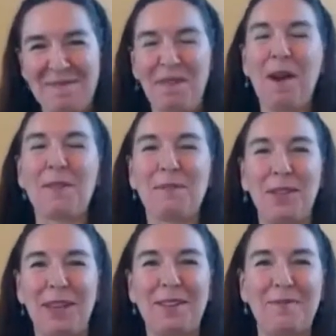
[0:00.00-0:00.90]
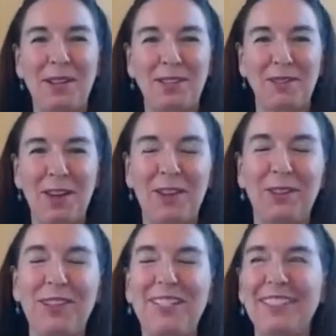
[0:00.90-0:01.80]
probably a bunch of
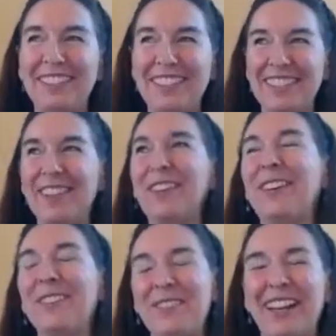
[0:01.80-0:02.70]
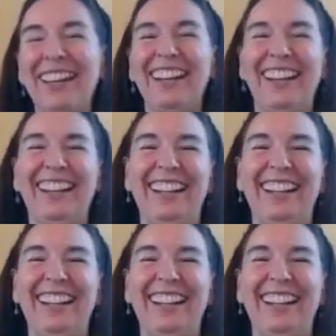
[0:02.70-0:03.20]
other reasons too, but